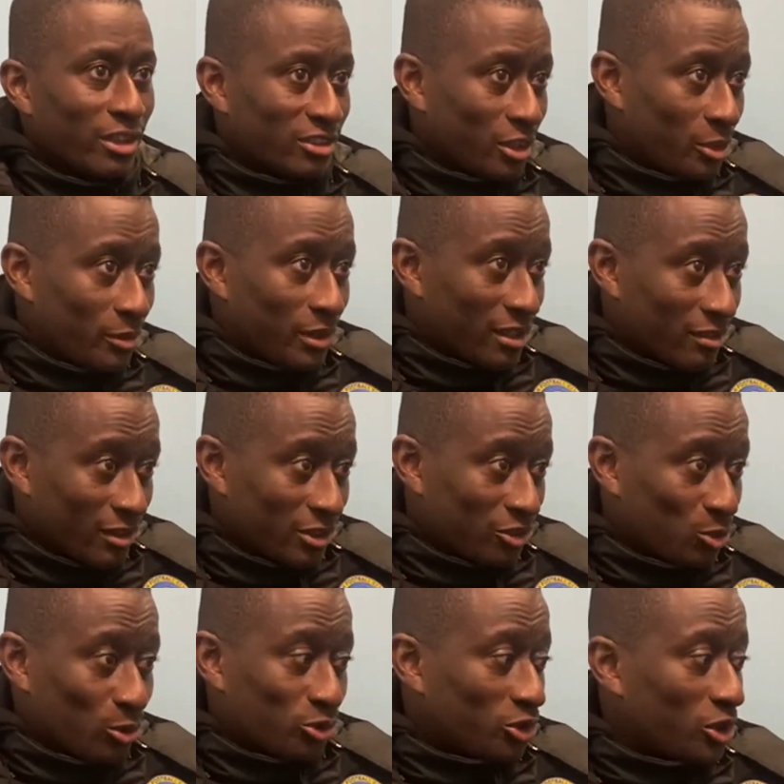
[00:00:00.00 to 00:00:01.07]
So you're either
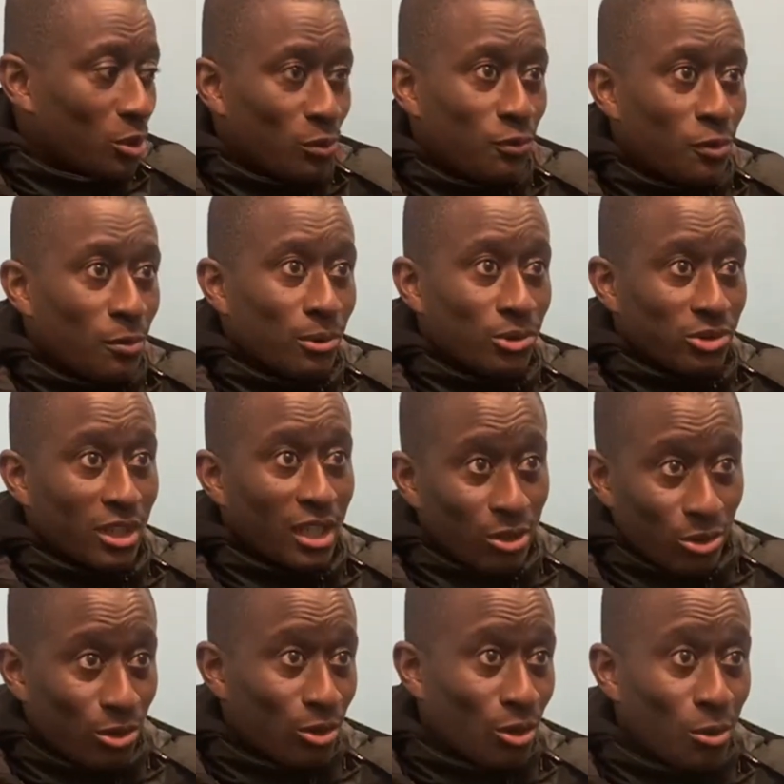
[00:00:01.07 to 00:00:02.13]
sort of total football side or
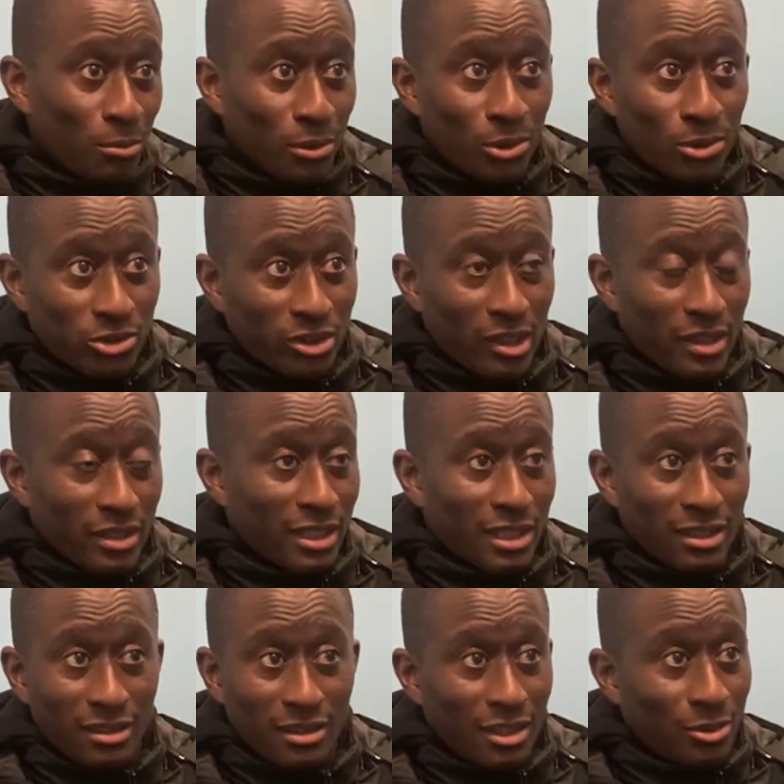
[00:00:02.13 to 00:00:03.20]
you're long ball. So I
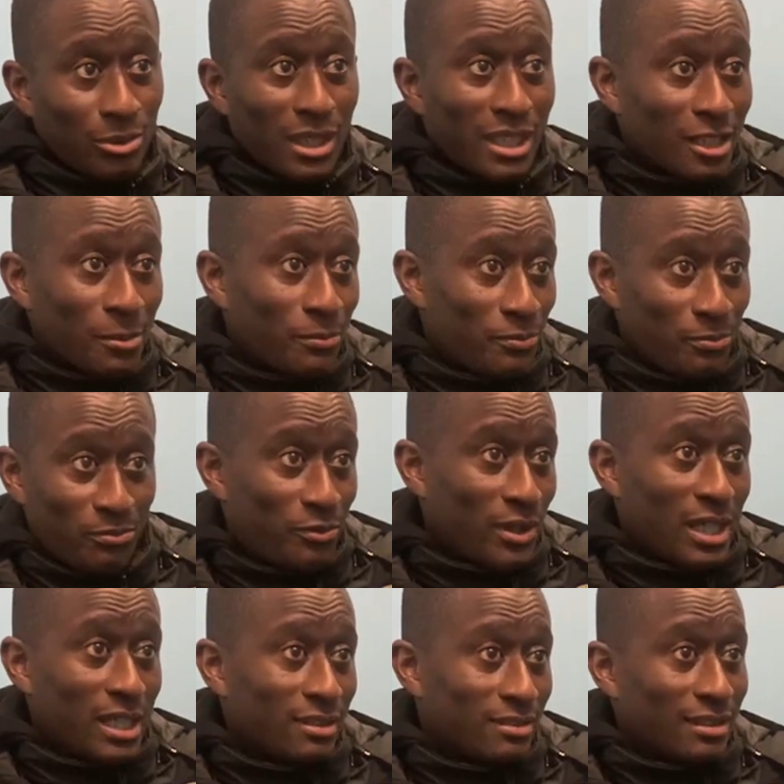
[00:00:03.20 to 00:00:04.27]
think we end up
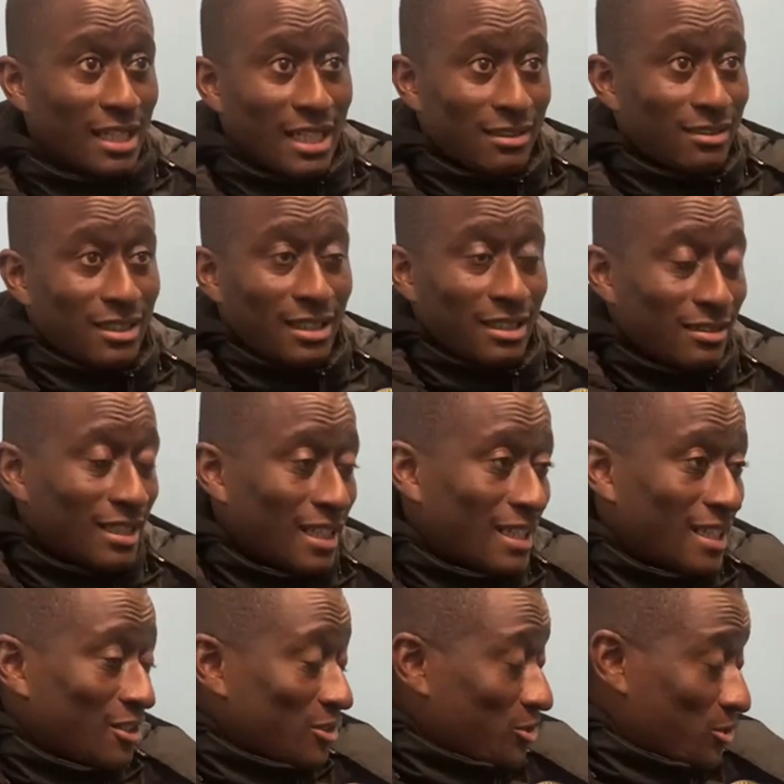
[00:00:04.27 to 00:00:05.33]
sitting into that
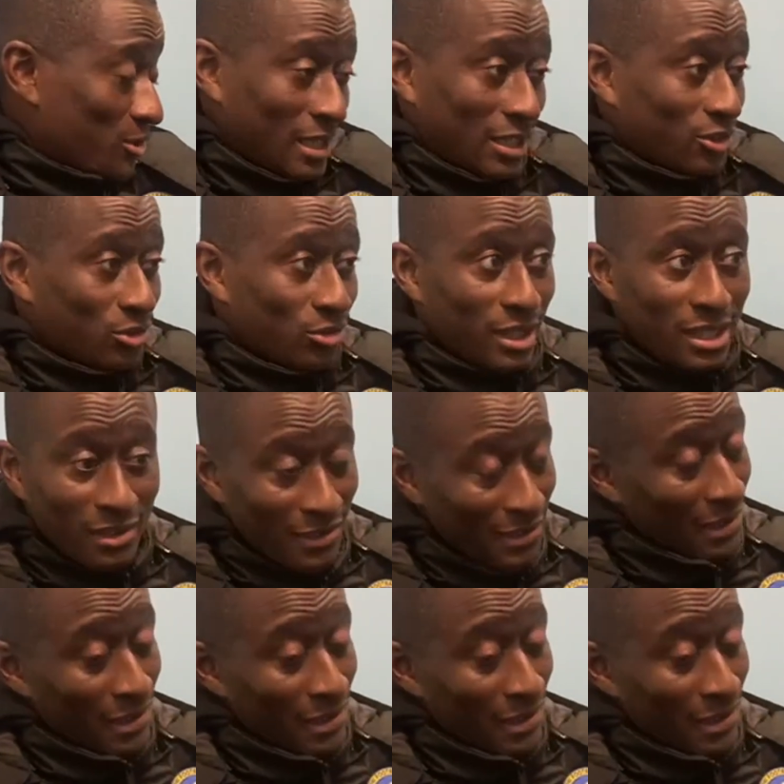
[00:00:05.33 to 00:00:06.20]
category.